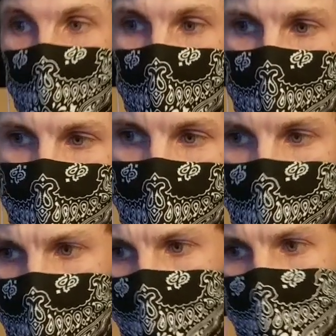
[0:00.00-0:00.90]

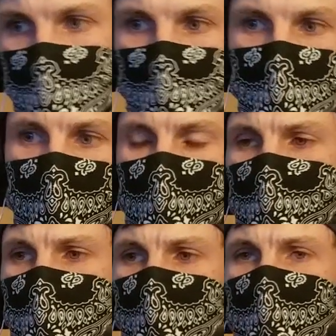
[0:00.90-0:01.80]
Um,
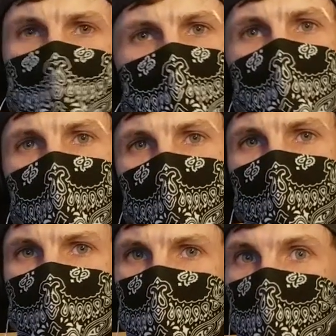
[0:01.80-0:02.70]
and that's saying a
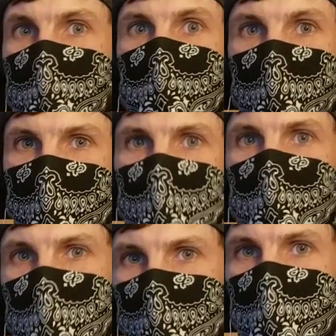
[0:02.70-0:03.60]
lot because there are some
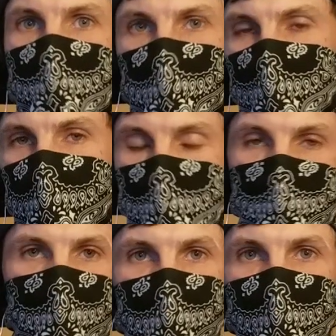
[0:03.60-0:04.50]
really good
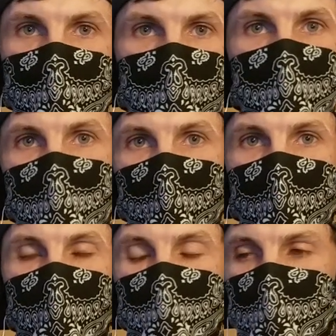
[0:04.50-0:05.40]
metal female
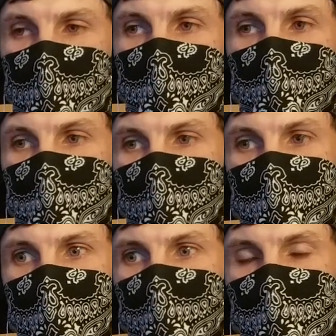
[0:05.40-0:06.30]
vocalist, but
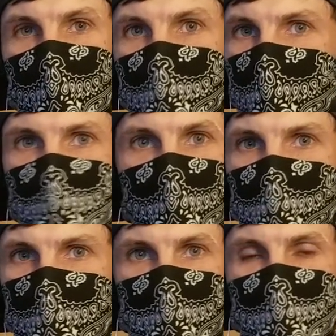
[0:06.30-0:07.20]
she
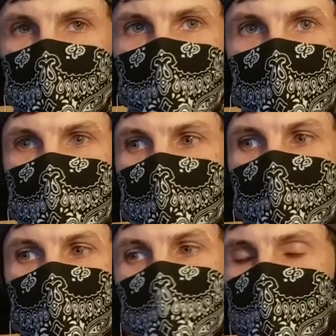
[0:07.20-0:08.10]
just
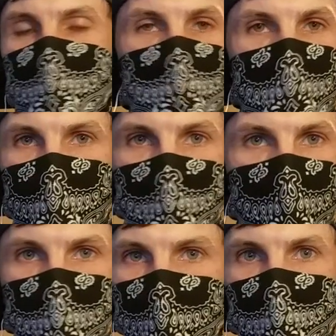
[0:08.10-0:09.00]
absolutely
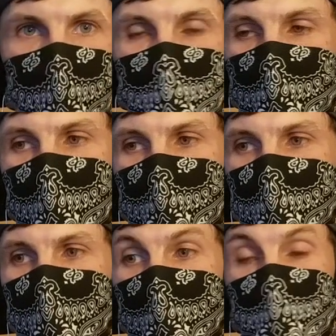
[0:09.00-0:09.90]
slayed it there.
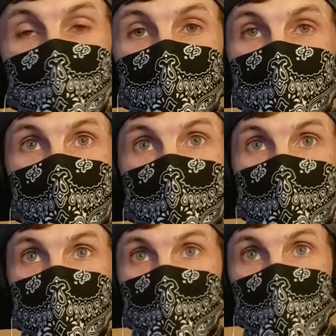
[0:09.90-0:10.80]
Um, I would love
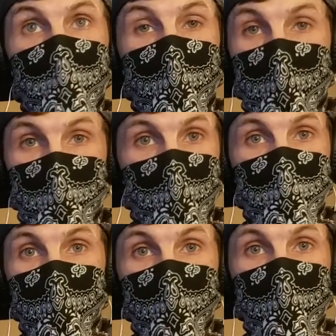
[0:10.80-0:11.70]
to hear them
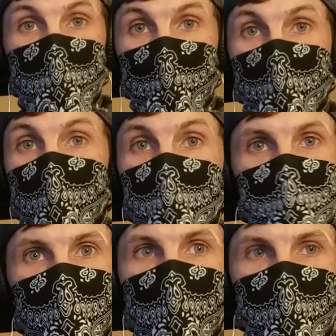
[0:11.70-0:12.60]
live to
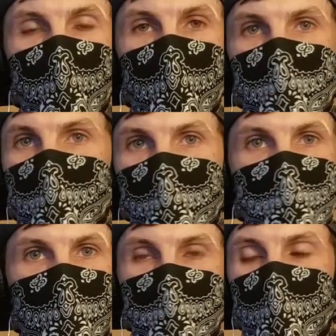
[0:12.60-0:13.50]
hear what they
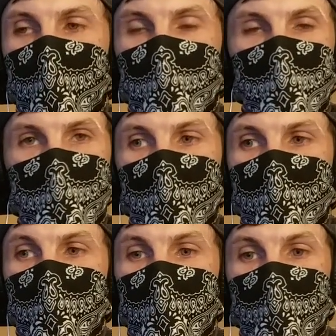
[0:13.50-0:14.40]
all sound like live,